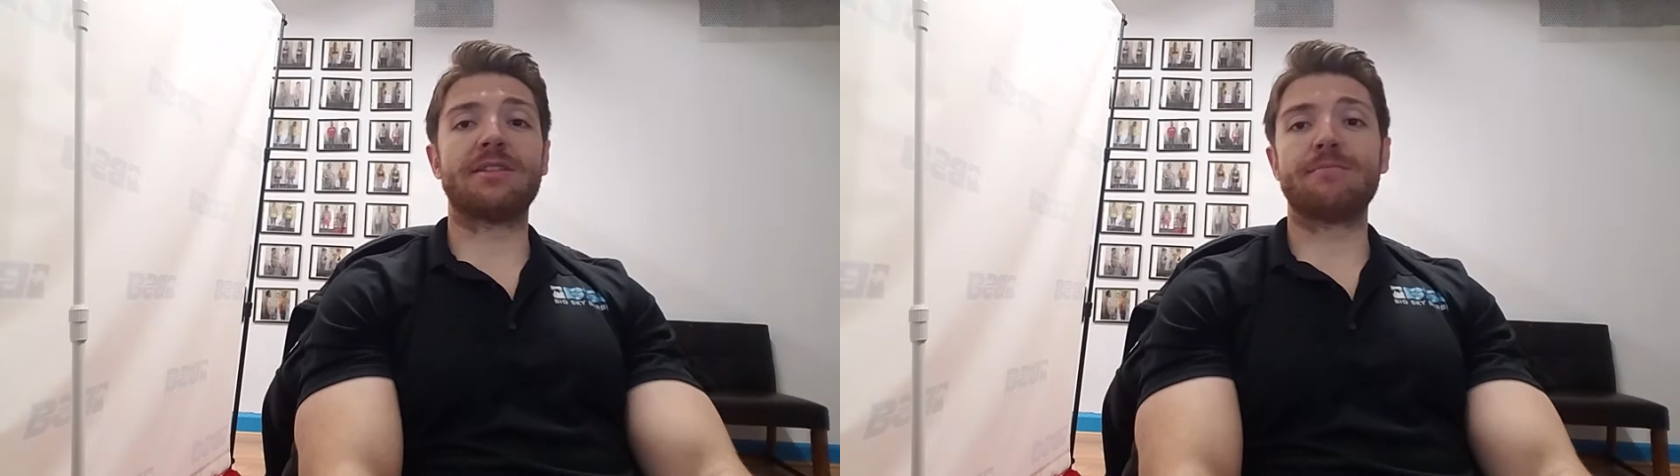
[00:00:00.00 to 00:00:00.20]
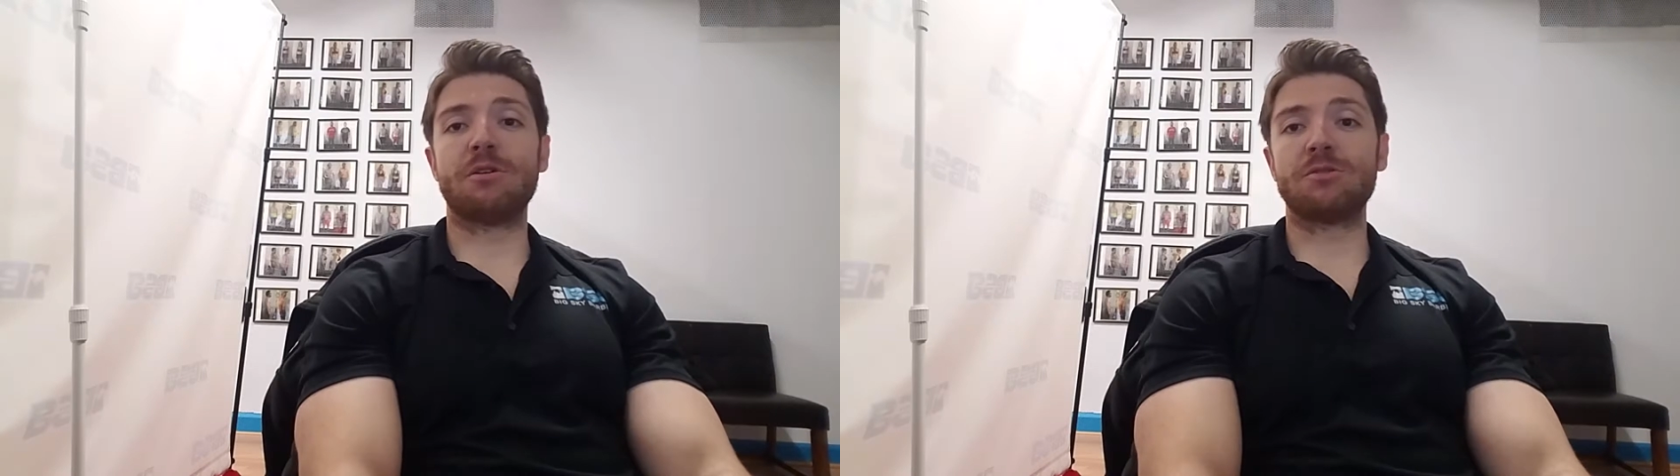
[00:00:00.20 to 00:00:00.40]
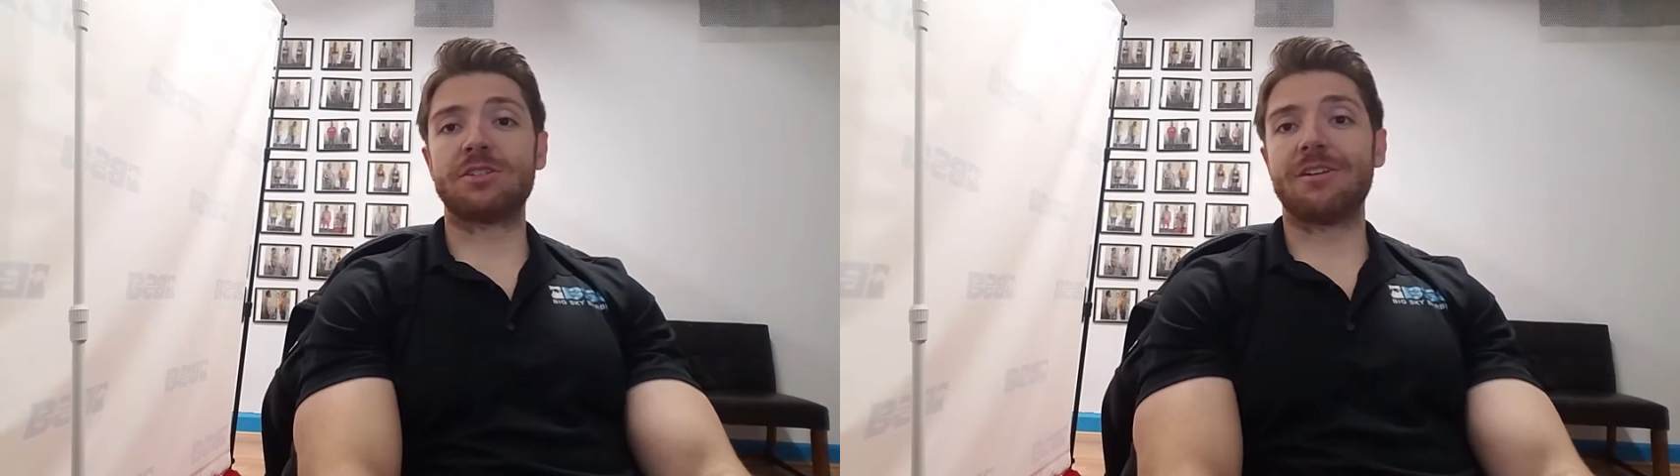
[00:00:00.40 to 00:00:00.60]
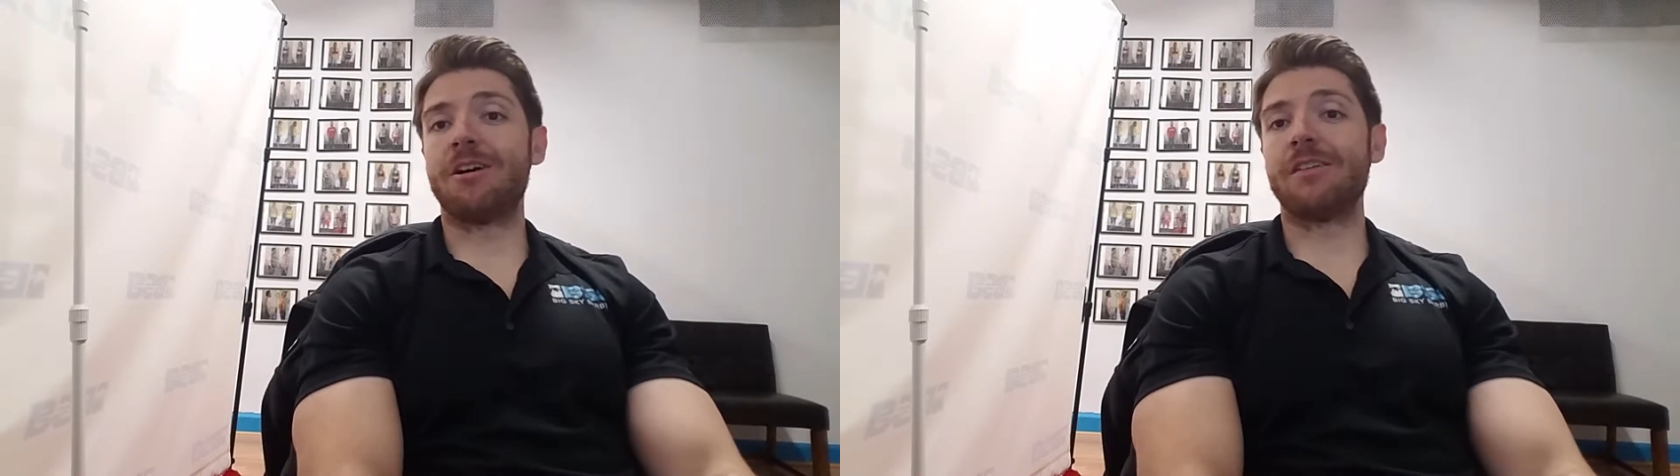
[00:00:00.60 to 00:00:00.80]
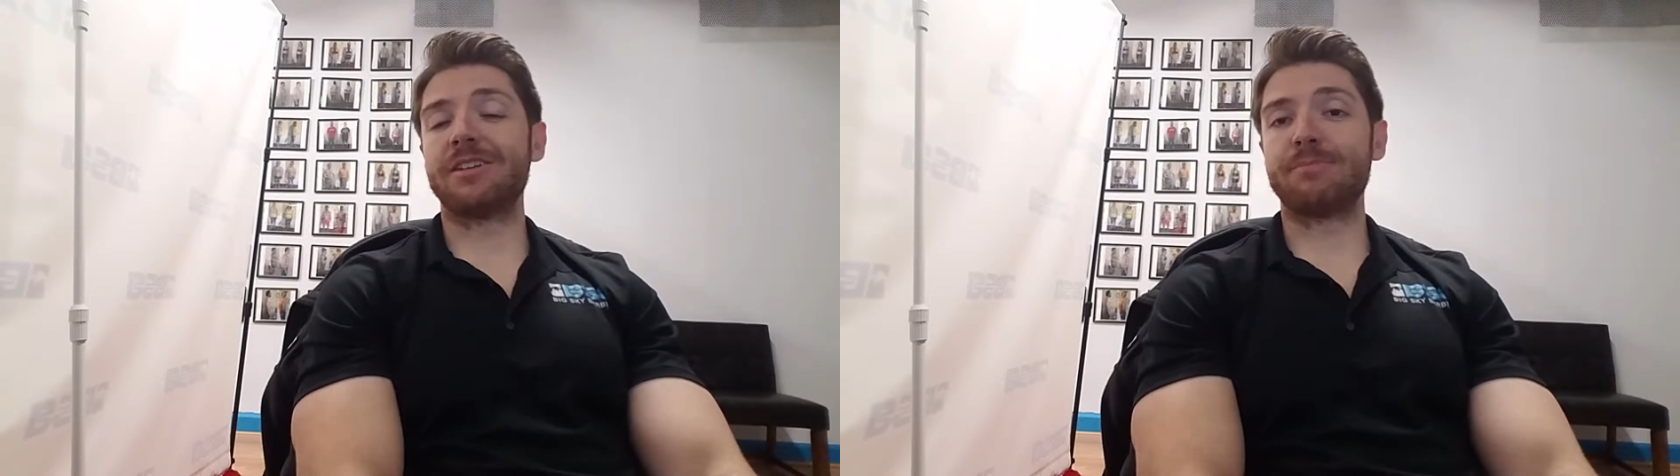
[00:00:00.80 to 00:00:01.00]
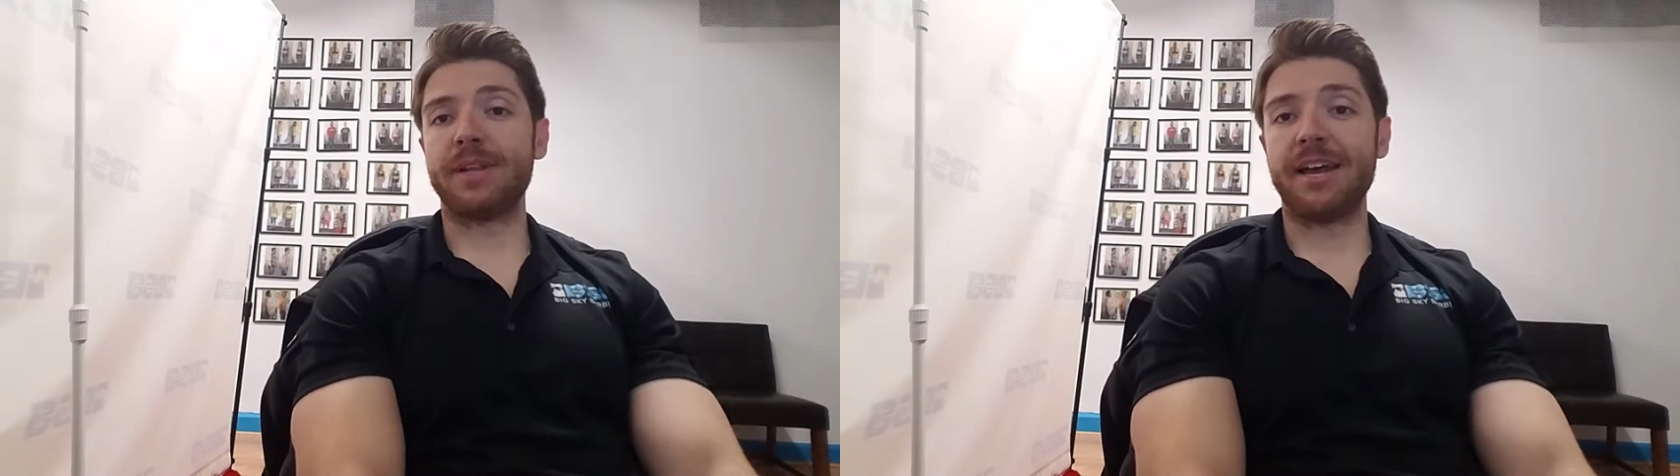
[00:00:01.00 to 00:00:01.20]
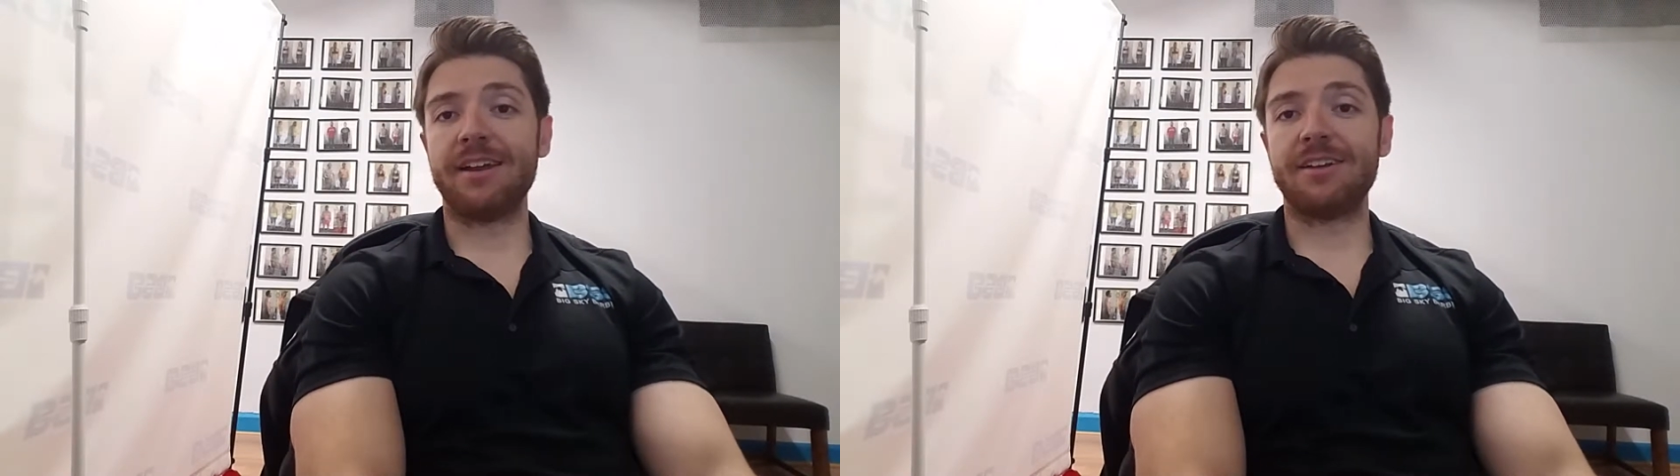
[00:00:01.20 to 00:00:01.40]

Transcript: the most on this planet.